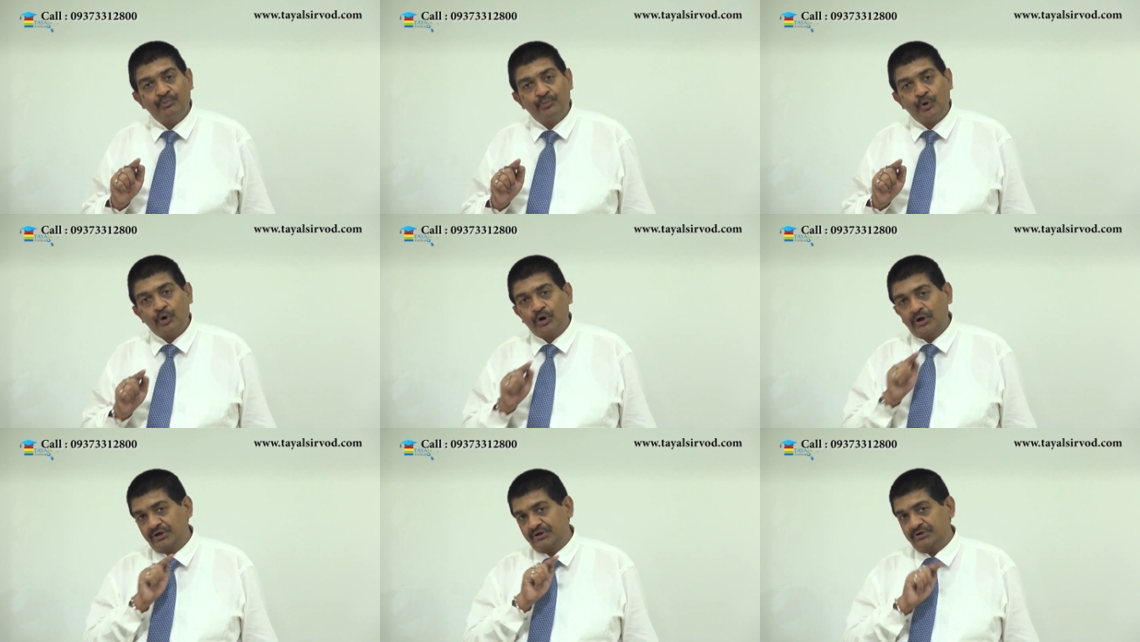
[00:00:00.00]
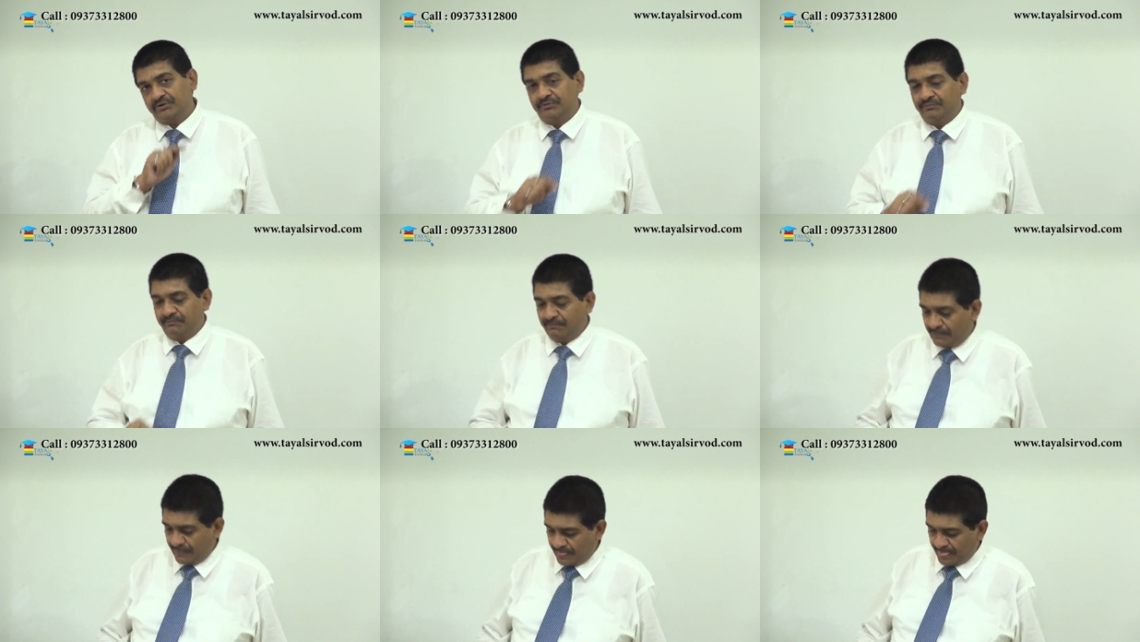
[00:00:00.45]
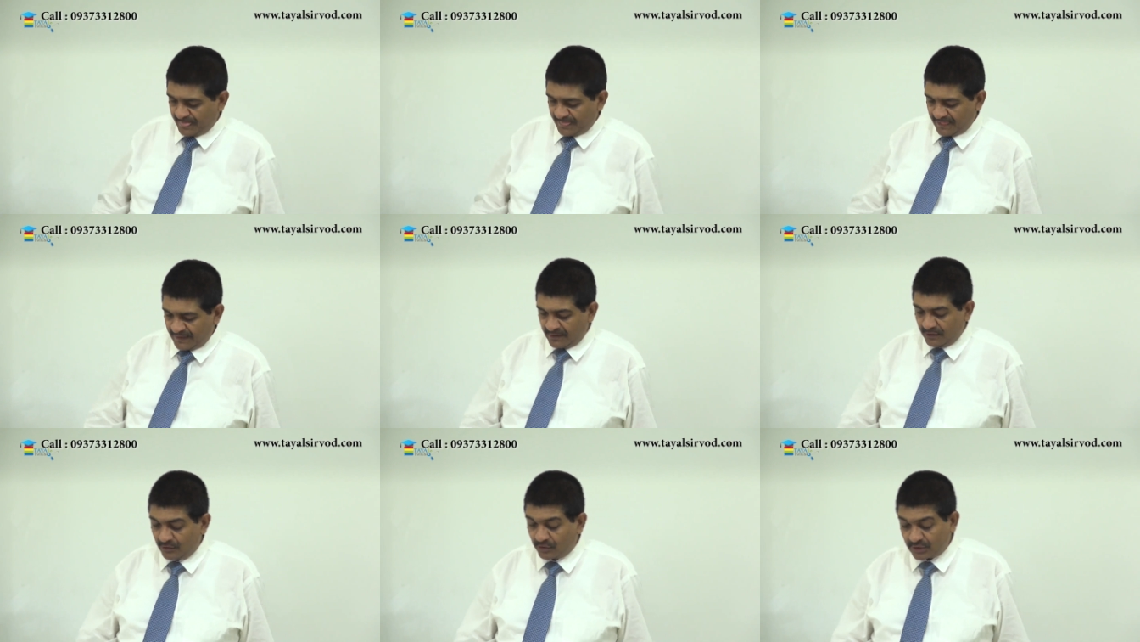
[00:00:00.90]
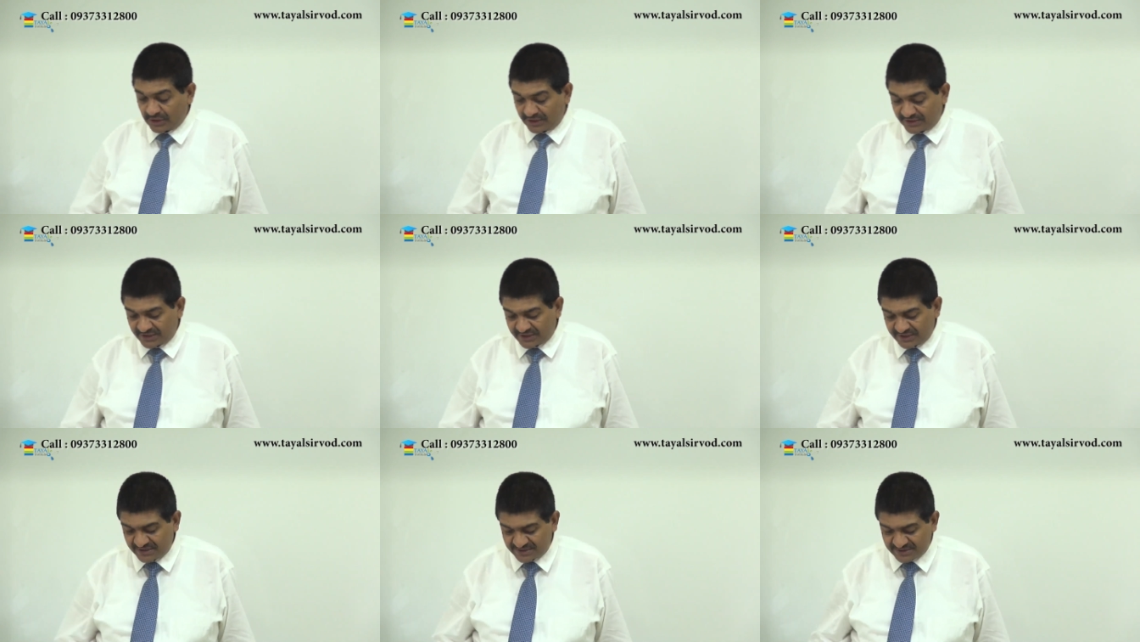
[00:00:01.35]
port or
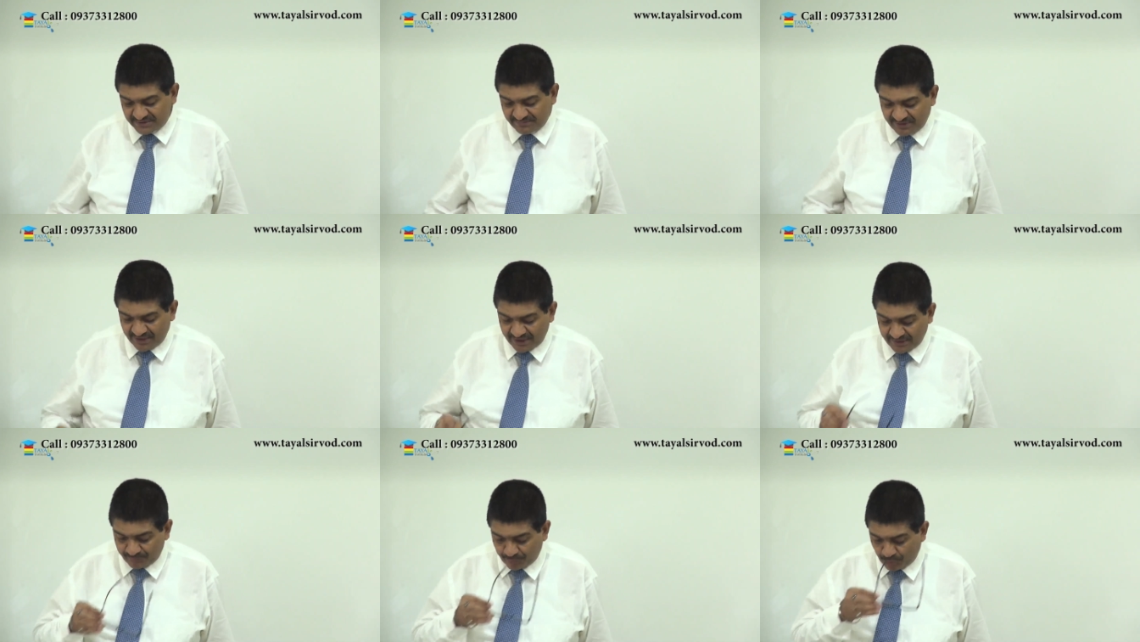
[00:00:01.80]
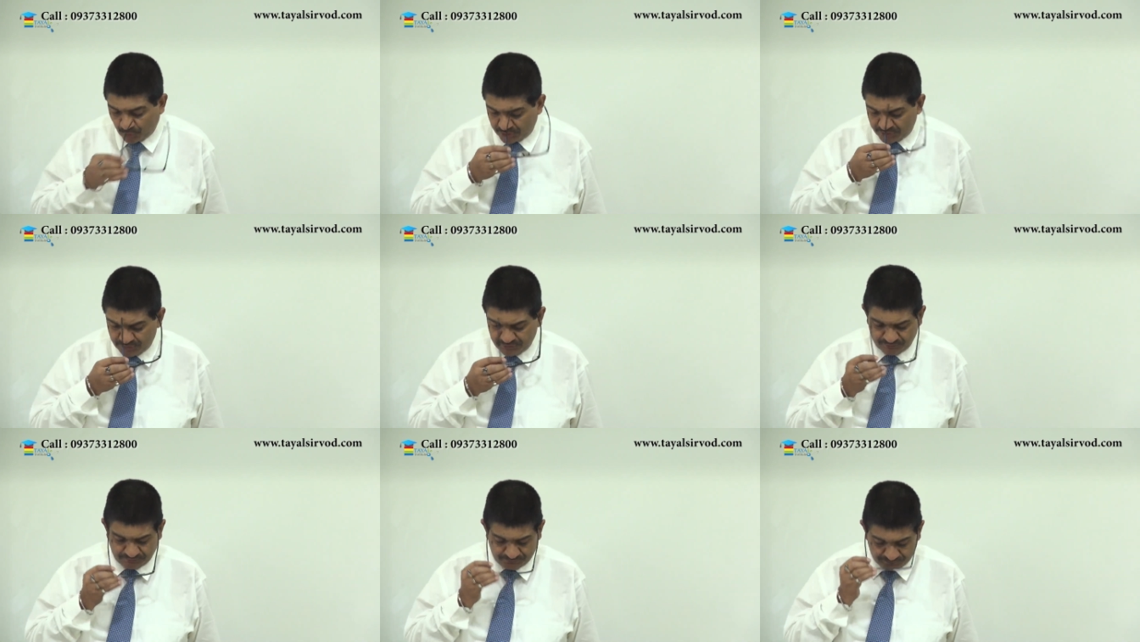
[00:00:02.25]
rather custom airport.